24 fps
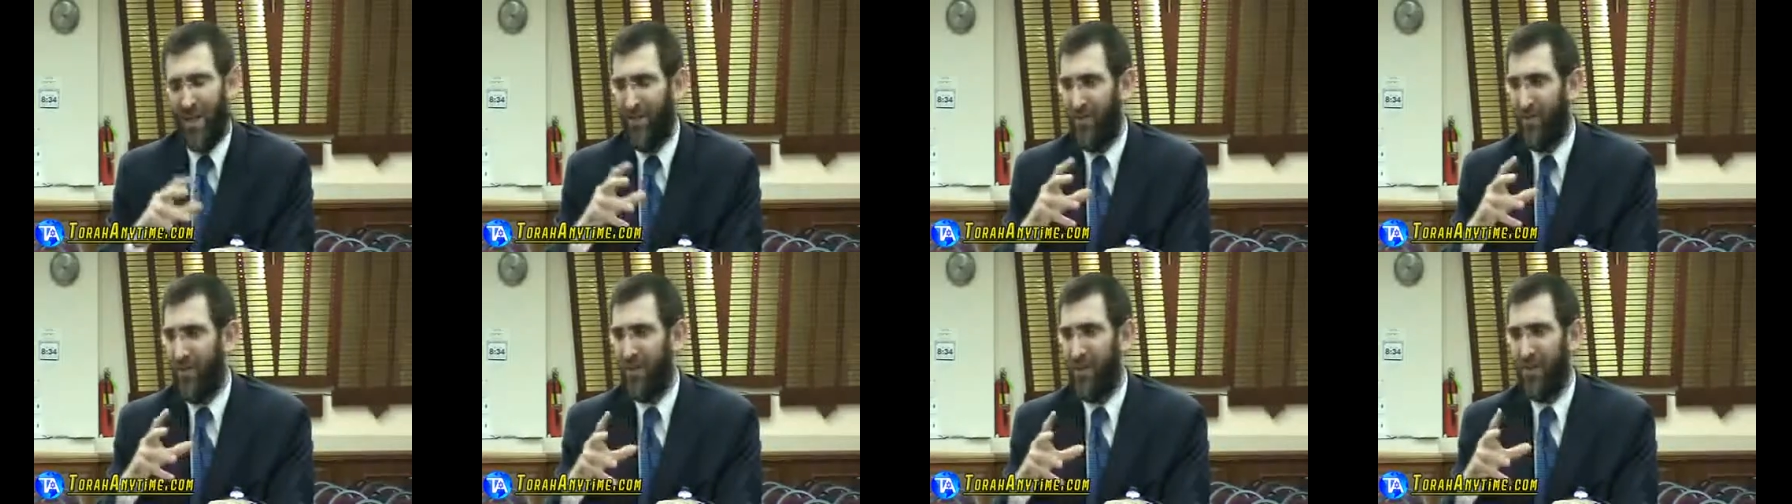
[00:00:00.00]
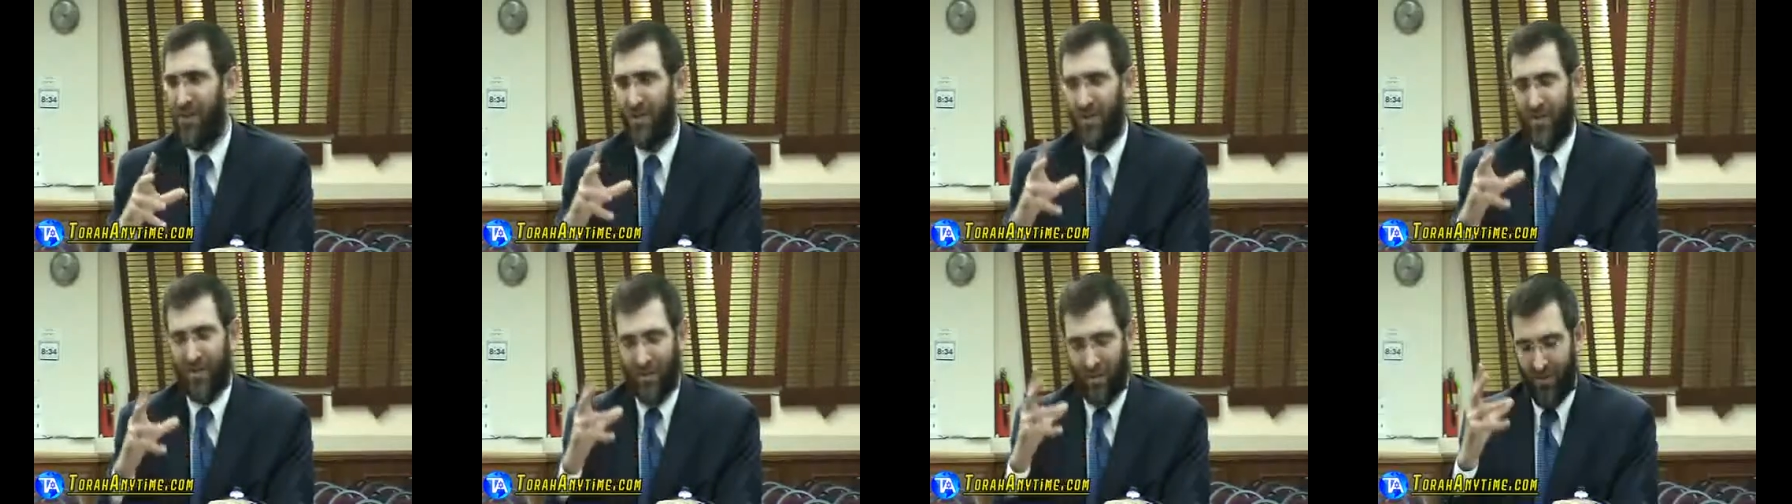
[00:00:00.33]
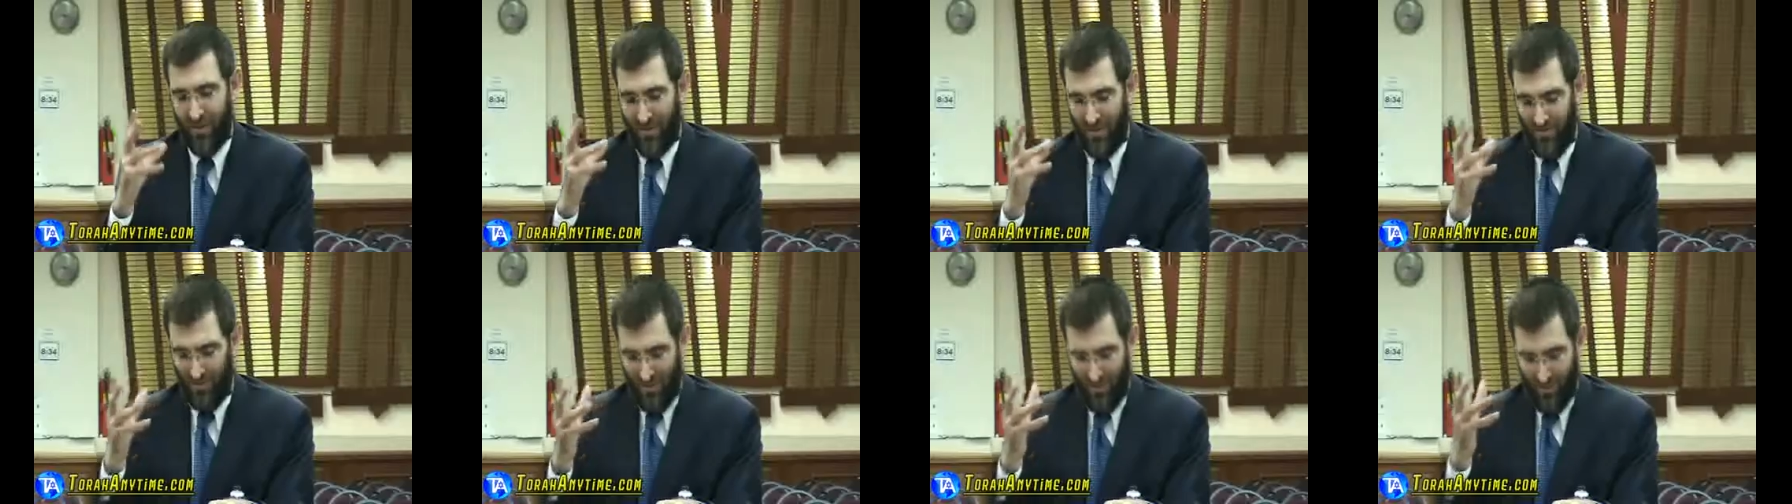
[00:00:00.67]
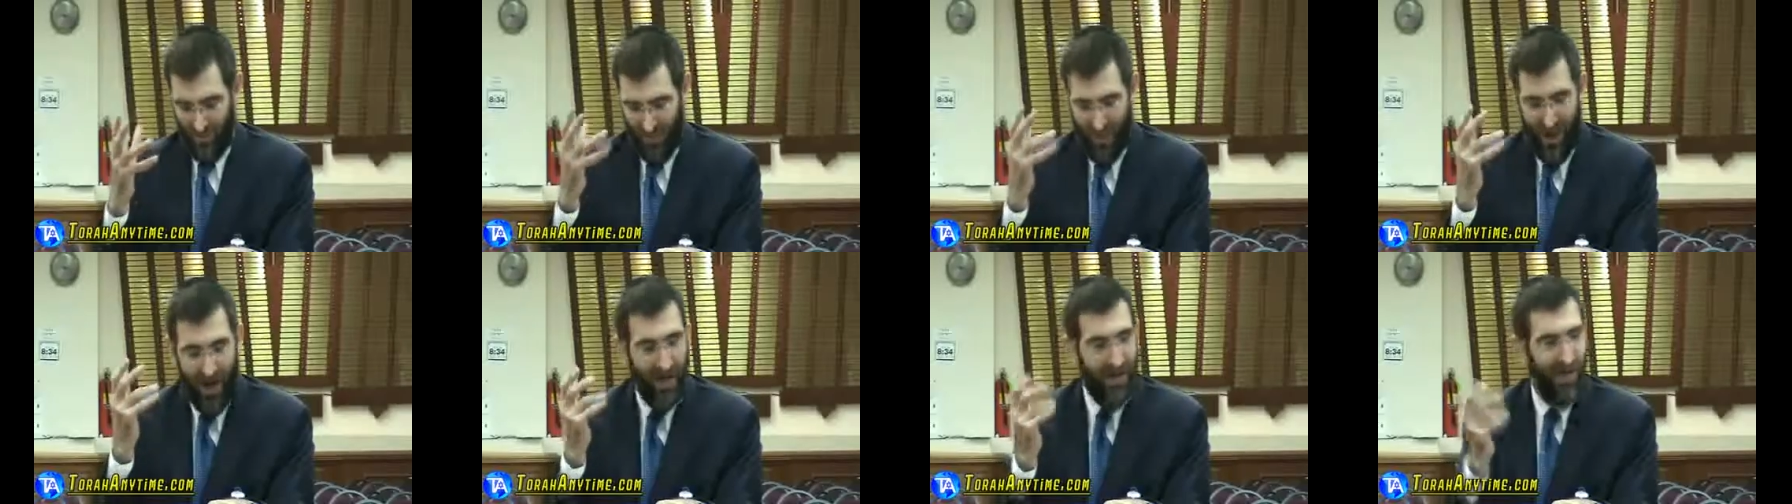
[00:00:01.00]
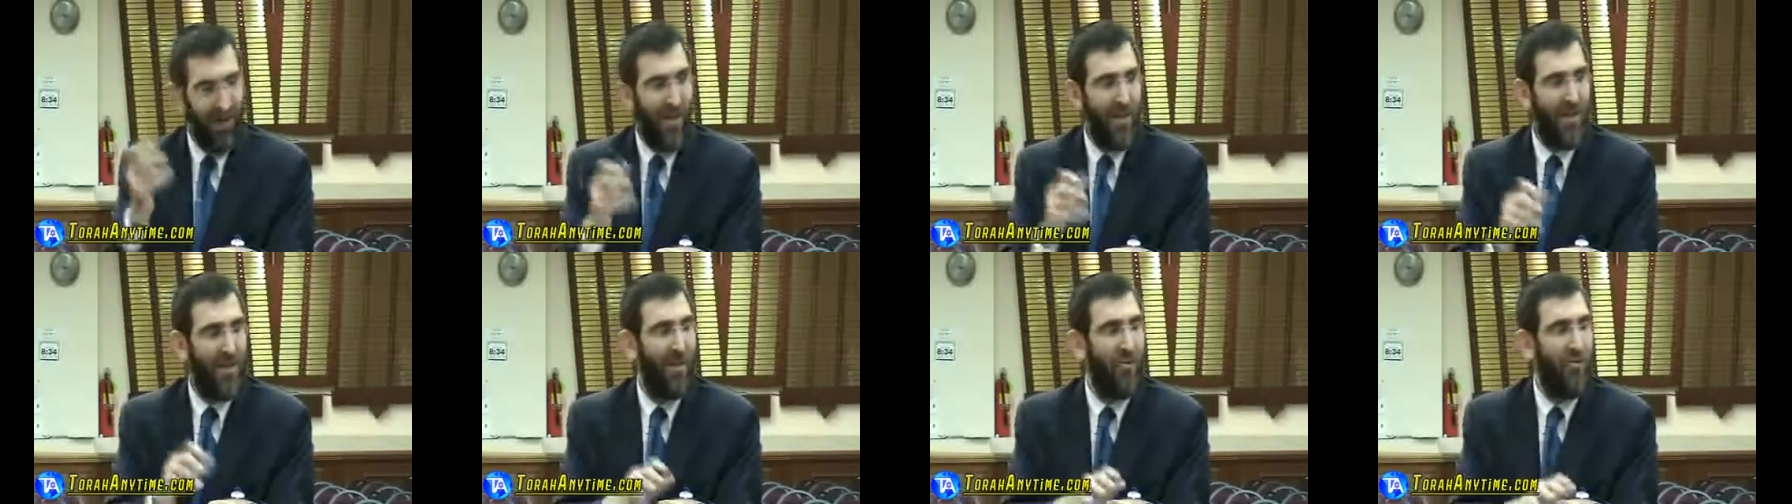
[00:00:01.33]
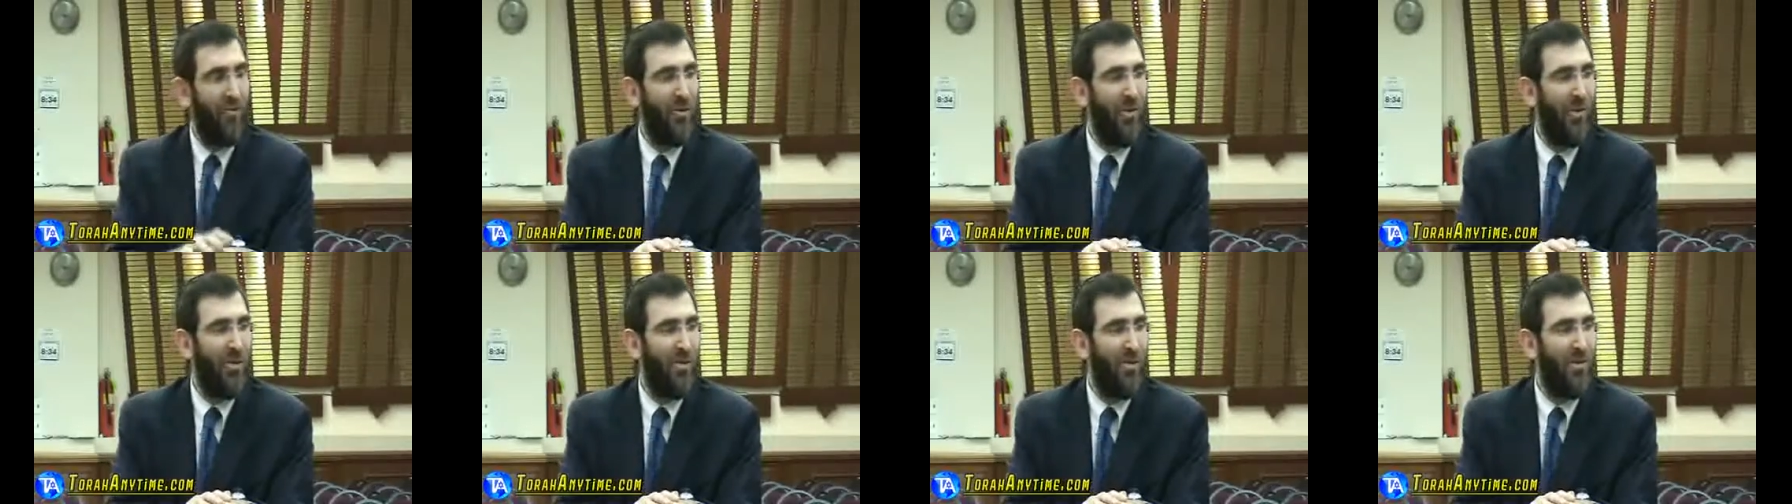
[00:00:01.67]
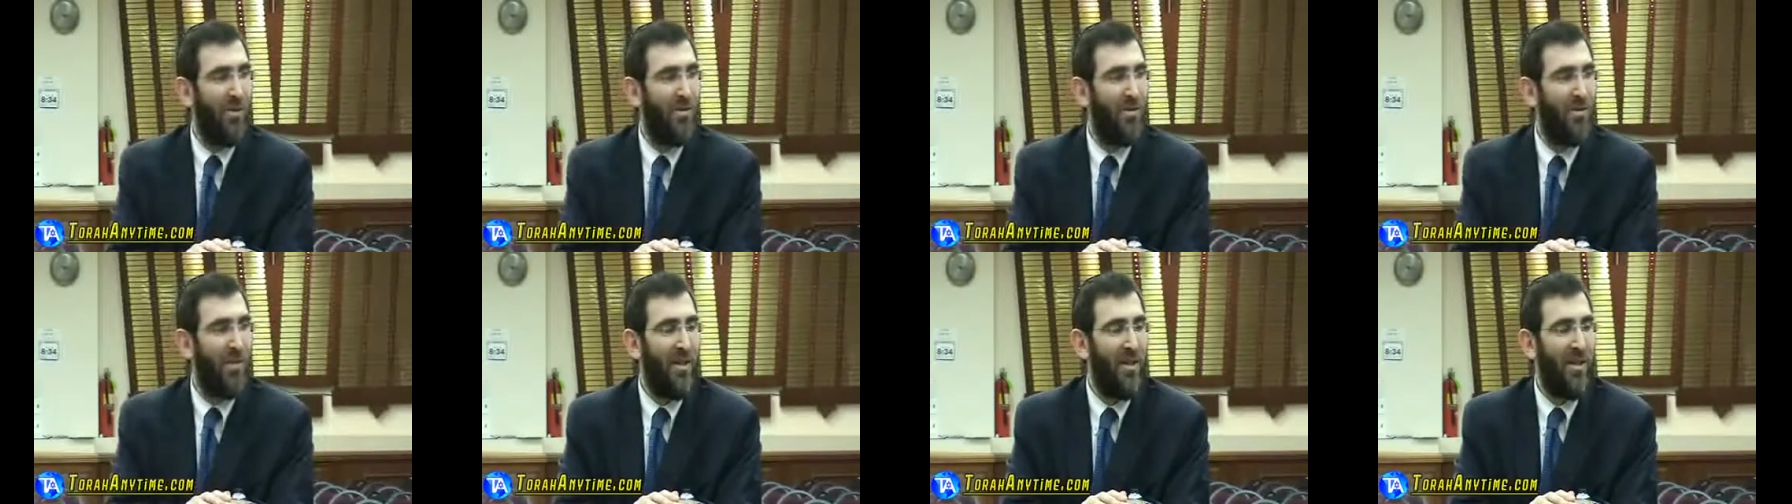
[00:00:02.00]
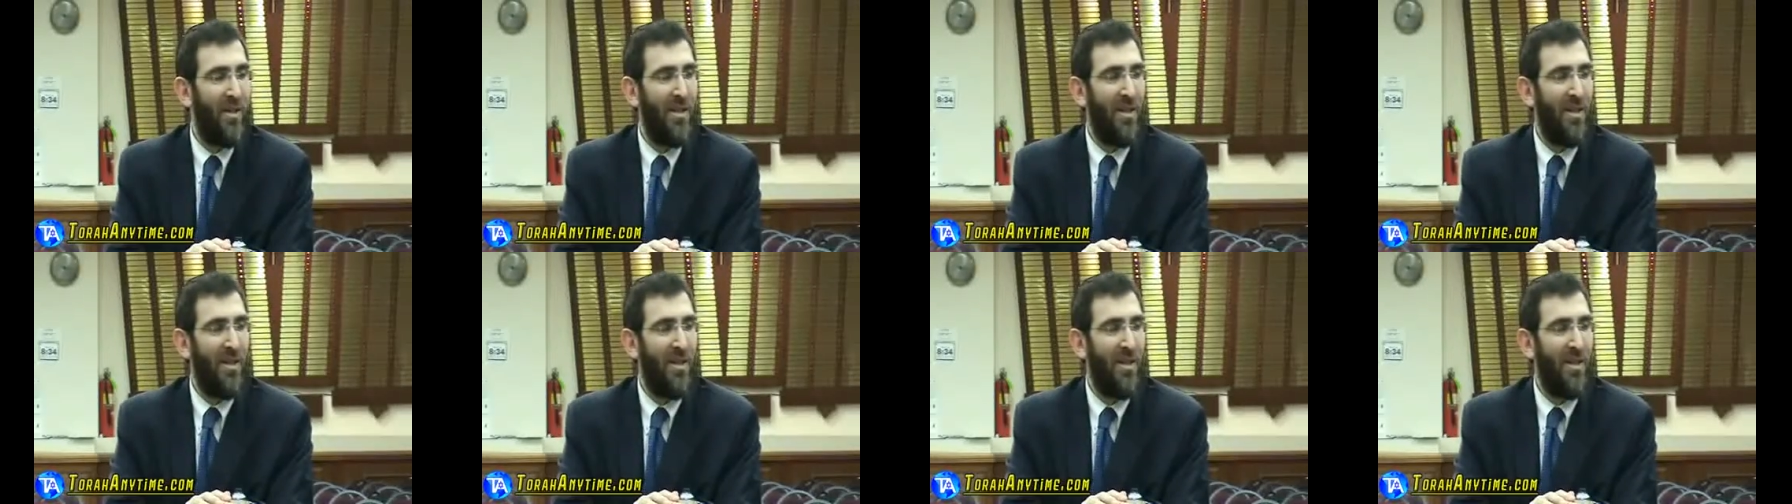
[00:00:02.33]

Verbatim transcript: sages we've had in the last hundred years.